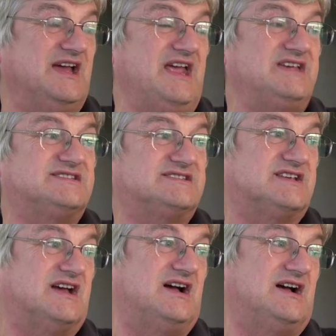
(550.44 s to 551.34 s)
is
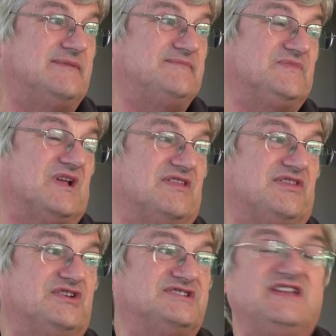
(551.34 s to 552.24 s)
um,
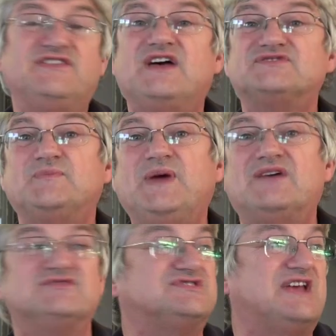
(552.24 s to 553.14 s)
thirteen thousand pounds.